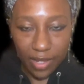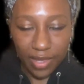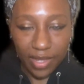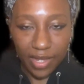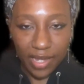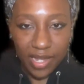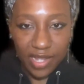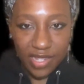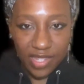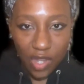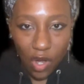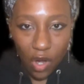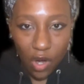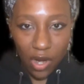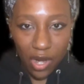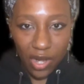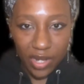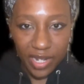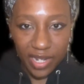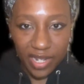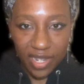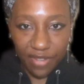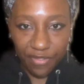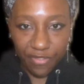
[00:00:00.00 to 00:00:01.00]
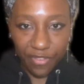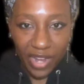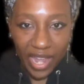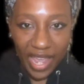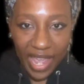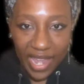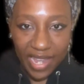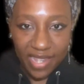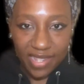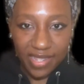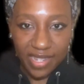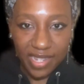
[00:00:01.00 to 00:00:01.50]
These are the
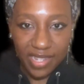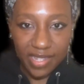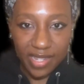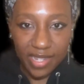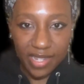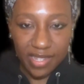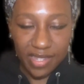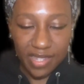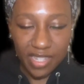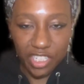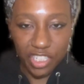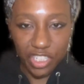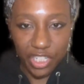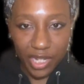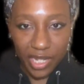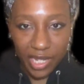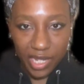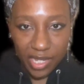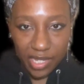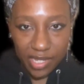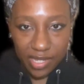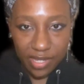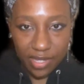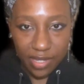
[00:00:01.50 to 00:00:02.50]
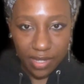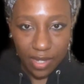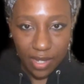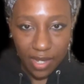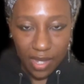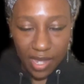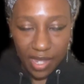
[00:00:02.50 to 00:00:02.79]
different ACTs and Gs